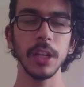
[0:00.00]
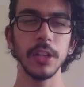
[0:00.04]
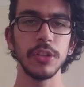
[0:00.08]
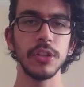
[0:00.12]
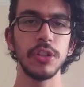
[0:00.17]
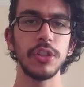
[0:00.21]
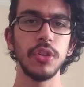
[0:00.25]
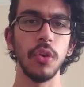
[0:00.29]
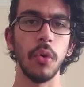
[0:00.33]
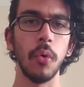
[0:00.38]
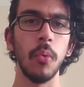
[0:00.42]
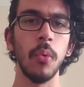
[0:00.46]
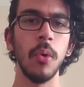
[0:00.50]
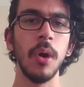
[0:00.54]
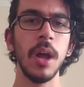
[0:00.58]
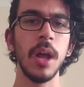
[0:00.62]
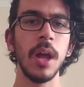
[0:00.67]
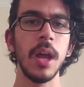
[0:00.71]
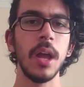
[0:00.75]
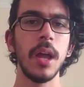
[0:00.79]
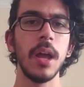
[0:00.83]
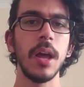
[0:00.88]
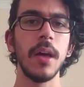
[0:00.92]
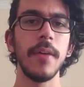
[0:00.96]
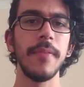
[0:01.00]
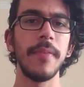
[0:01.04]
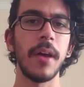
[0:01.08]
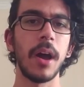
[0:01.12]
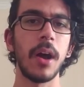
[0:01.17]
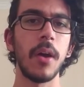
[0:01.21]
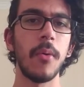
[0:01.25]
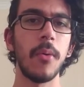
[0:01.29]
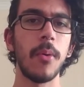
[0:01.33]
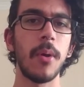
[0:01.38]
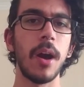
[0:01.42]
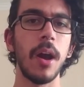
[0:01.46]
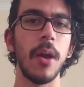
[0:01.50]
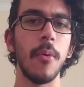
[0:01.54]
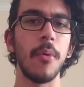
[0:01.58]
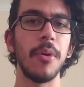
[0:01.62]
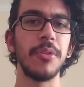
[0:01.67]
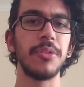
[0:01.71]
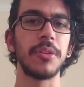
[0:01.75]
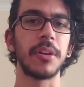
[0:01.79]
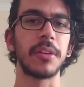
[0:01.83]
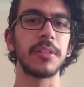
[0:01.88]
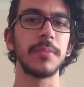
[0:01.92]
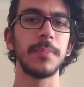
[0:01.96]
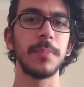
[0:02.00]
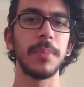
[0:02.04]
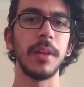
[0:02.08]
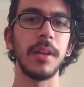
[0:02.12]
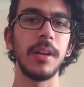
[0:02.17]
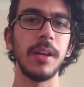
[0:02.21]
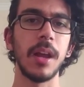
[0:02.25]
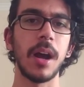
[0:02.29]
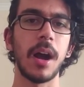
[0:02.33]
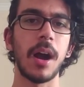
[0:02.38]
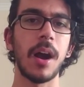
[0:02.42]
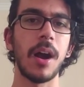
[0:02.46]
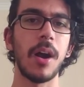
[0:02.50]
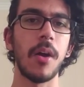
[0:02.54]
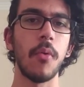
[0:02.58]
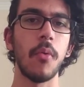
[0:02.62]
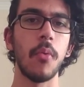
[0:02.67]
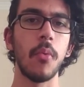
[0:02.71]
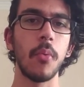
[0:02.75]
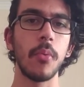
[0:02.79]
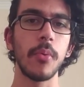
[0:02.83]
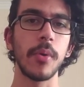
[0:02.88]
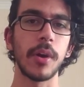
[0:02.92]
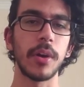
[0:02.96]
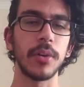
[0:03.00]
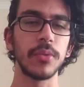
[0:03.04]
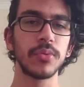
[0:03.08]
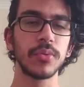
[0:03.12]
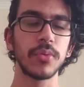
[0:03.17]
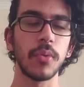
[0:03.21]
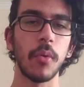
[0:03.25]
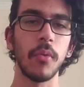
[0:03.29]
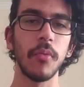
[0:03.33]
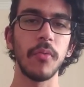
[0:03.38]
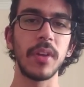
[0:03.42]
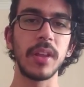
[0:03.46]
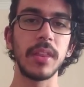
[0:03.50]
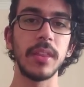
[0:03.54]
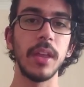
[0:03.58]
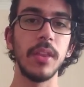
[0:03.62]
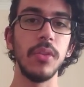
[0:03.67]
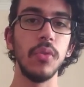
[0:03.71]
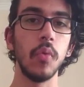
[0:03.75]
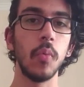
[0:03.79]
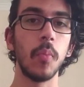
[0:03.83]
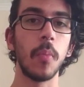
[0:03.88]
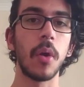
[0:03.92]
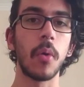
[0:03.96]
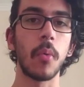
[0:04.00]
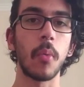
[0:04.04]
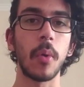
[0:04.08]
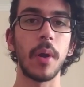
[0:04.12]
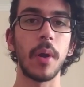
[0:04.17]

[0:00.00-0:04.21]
So now I want to explain how we are solving the NUMA